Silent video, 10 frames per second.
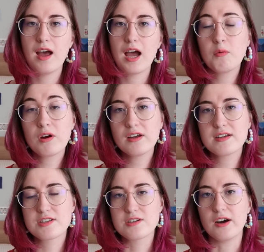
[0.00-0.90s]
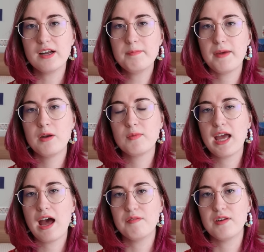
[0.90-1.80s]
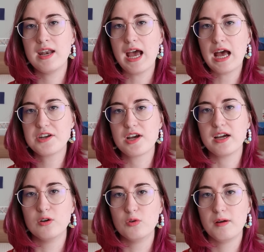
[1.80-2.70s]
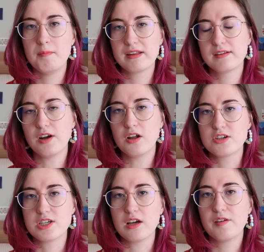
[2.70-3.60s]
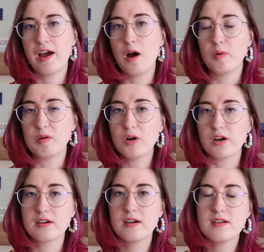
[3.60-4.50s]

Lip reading: I work at a startup and we have an agile methodology of how we work.